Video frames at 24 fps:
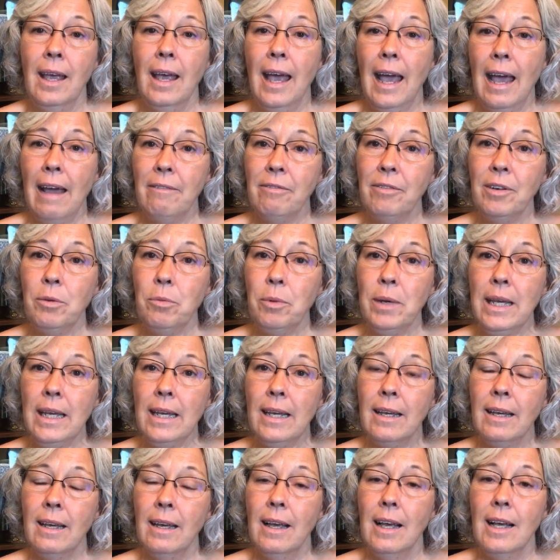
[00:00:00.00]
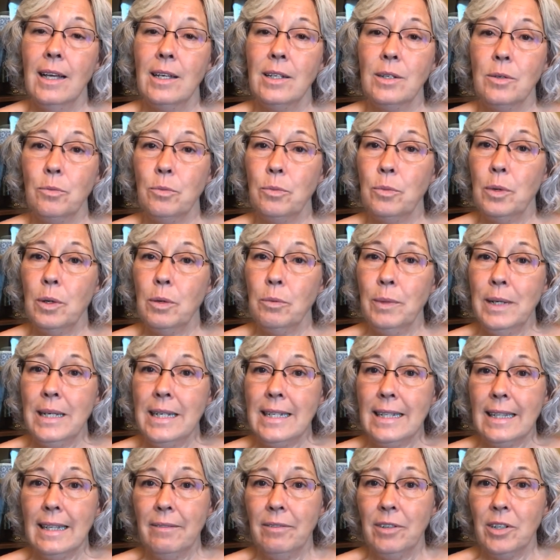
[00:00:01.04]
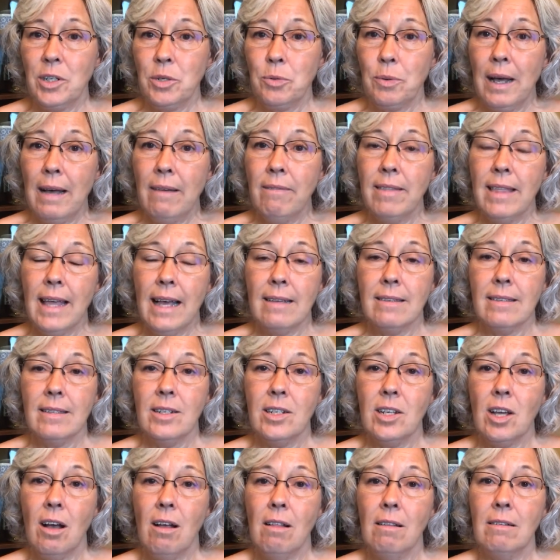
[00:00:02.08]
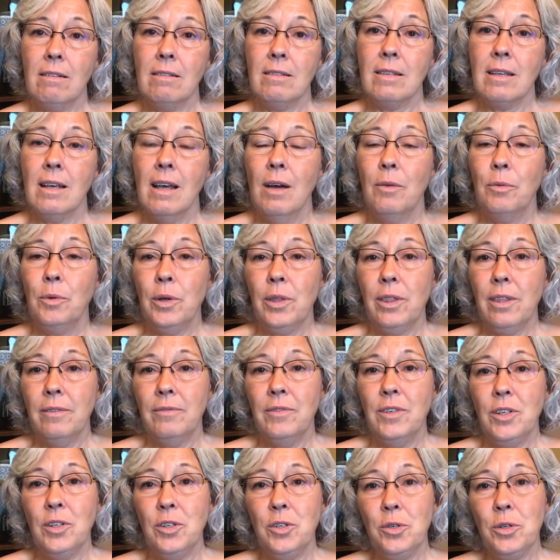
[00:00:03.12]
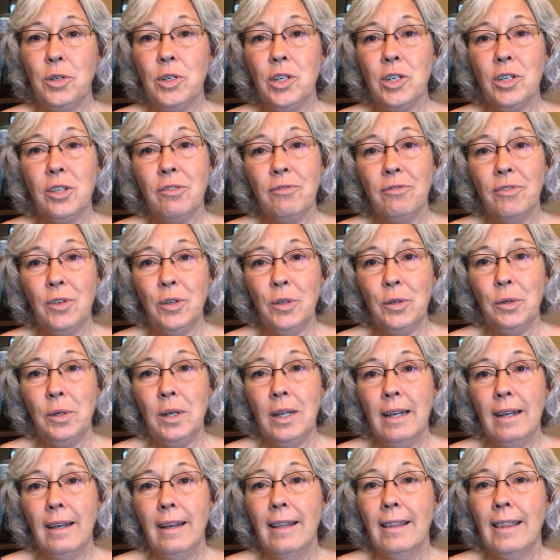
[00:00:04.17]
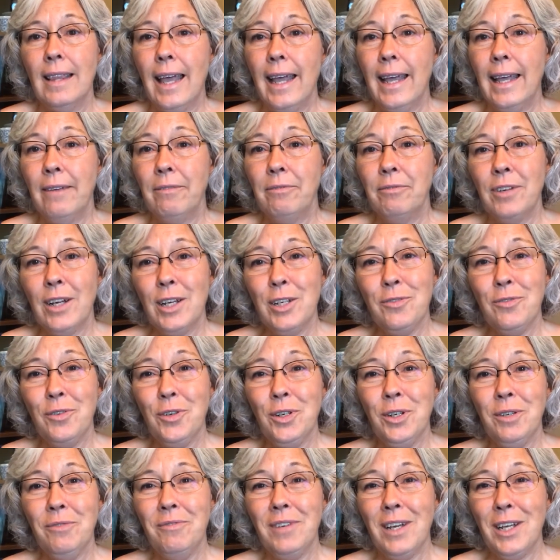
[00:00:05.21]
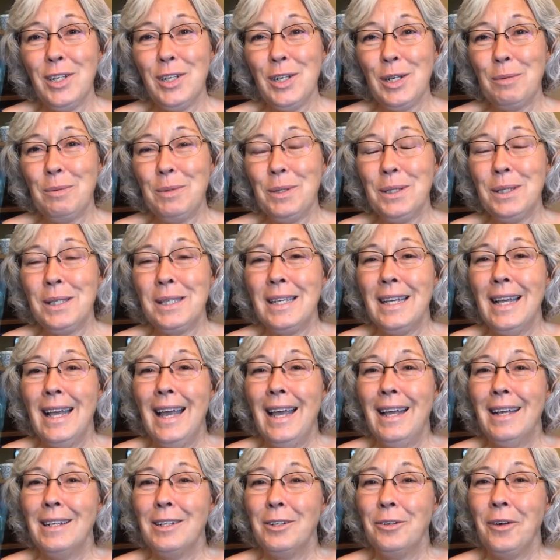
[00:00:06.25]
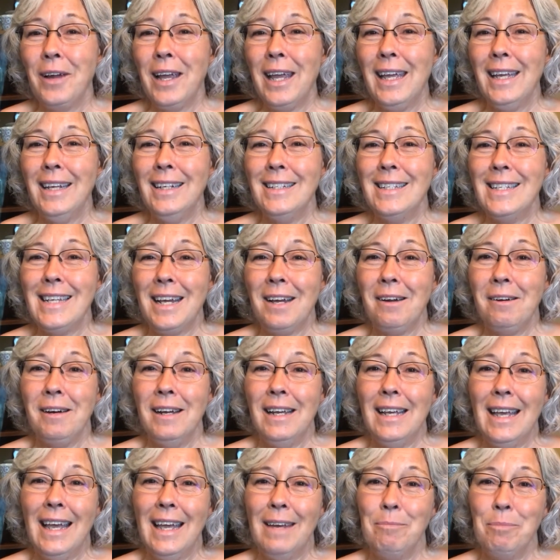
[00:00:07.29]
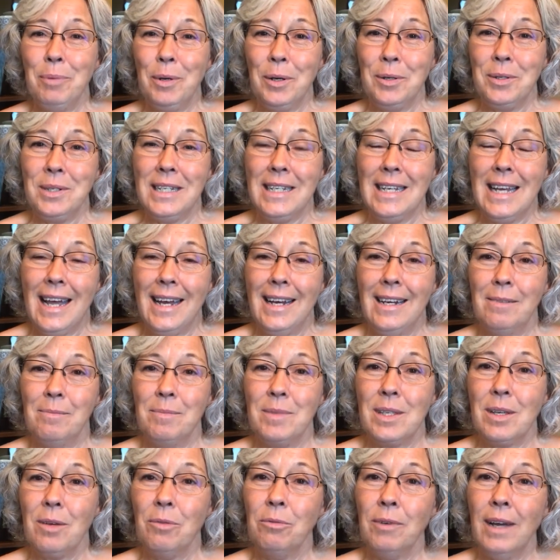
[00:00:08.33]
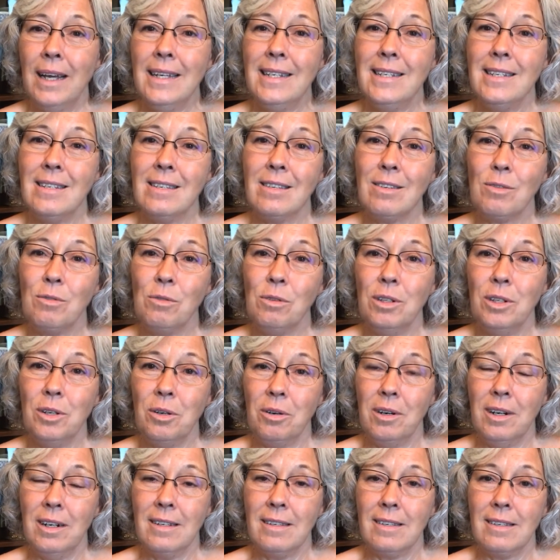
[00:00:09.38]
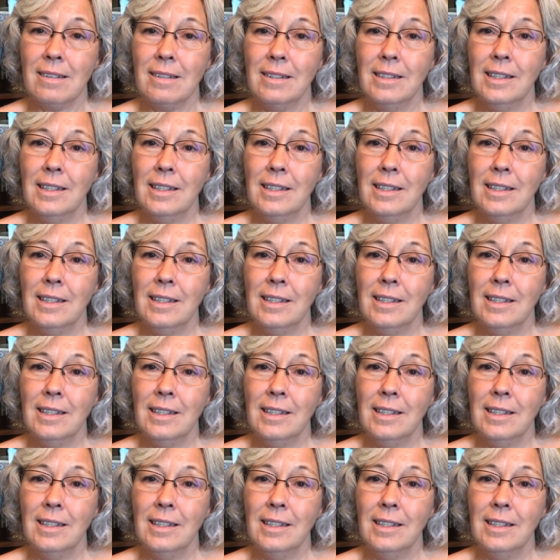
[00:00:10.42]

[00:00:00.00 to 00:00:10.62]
Every week, we deliver $12,000 worth of nutritious food like fresh fruit and vegetables, grain, dairy, and protein items right to school doors.